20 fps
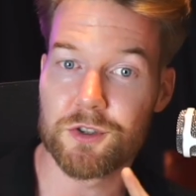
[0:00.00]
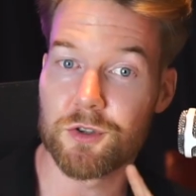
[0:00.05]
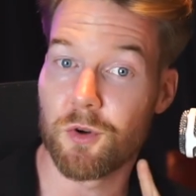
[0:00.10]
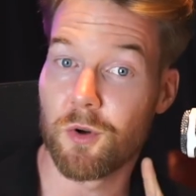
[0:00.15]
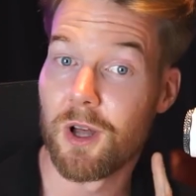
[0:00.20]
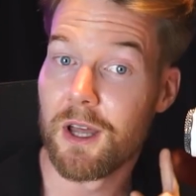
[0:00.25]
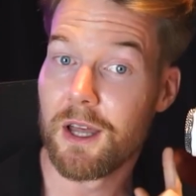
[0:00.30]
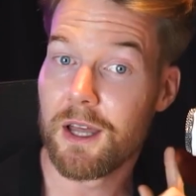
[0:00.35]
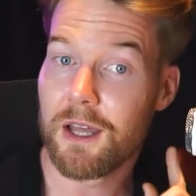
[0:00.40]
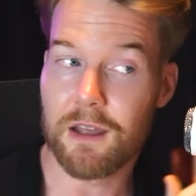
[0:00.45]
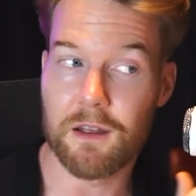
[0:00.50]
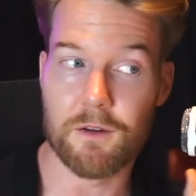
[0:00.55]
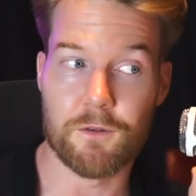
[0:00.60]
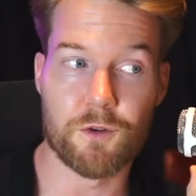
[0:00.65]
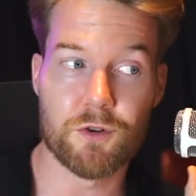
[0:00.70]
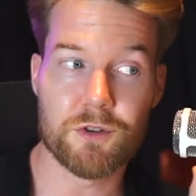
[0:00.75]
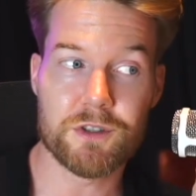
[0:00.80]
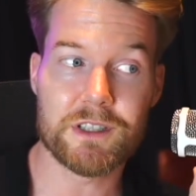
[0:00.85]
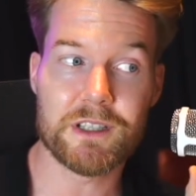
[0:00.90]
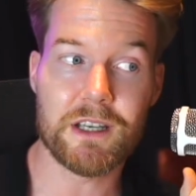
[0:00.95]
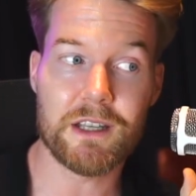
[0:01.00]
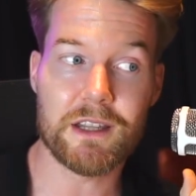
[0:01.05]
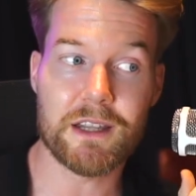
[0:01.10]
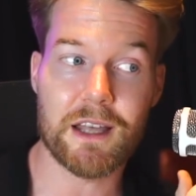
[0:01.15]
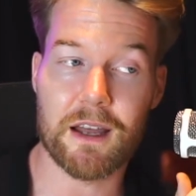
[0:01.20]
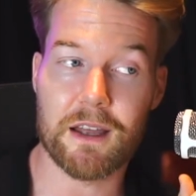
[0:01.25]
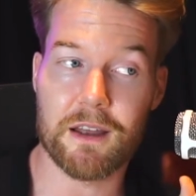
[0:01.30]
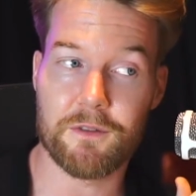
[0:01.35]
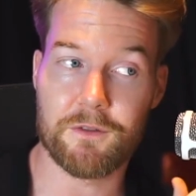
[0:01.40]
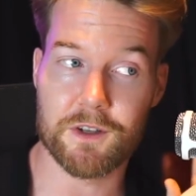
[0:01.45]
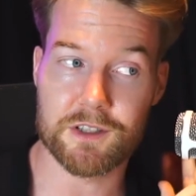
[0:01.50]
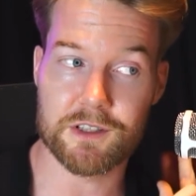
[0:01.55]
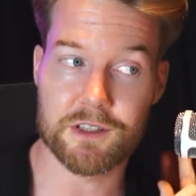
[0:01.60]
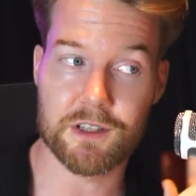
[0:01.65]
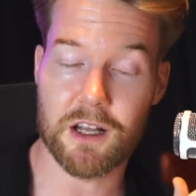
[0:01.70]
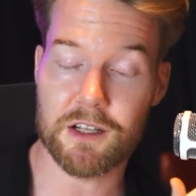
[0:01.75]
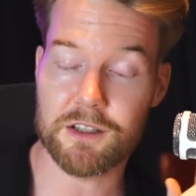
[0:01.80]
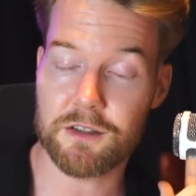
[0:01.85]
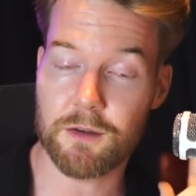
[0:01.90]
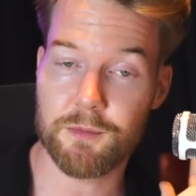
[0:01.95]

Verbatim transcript: So if you're seeing that, if it's not